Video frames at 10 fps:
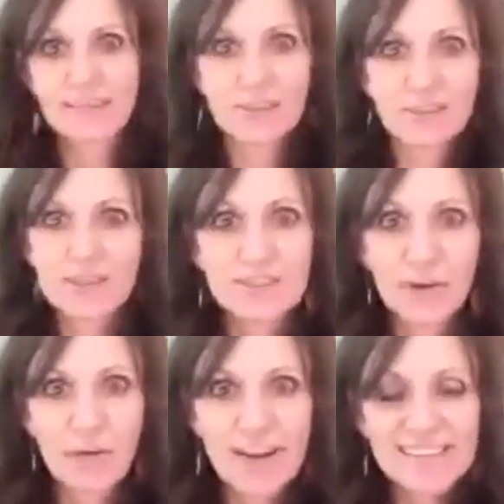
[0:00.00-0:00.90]
They're just
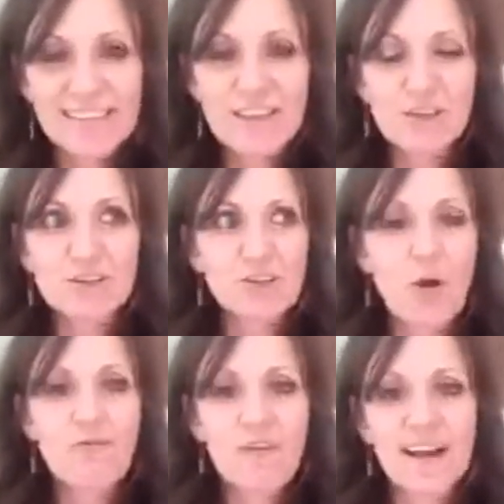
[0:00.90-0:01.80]
crazy. They're
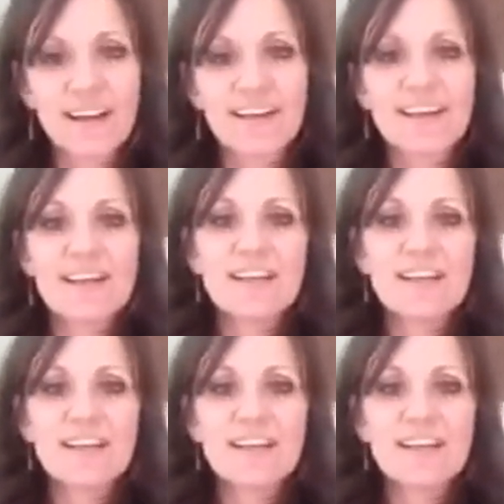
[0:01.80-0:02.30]
so funny.